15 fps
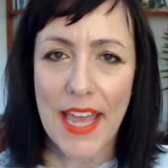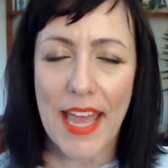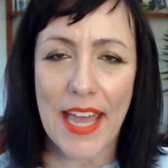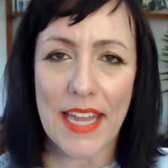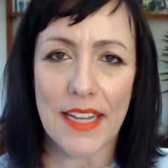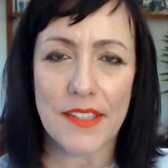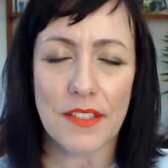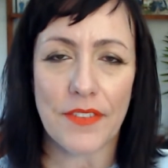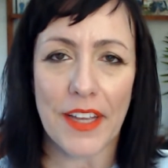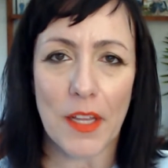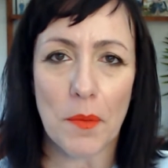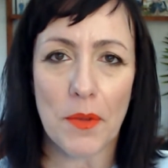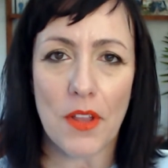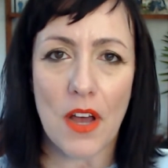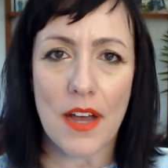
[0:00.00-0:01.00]
And it's
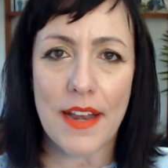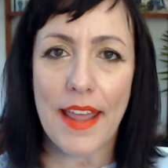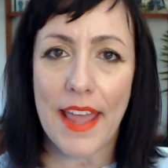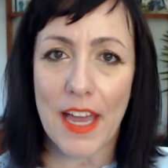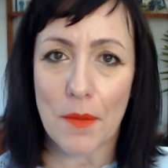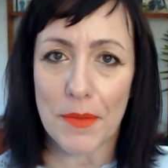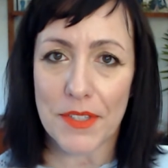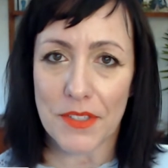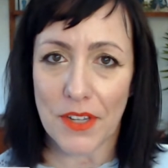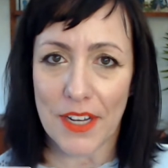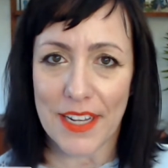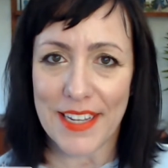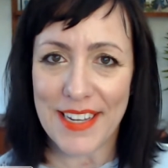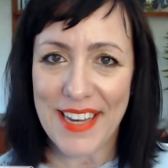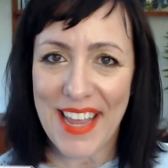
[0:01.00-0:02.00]
available on
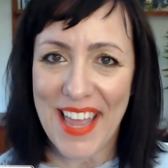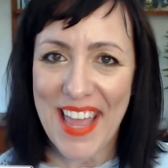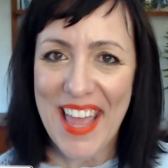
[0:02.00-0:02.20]
Amazon.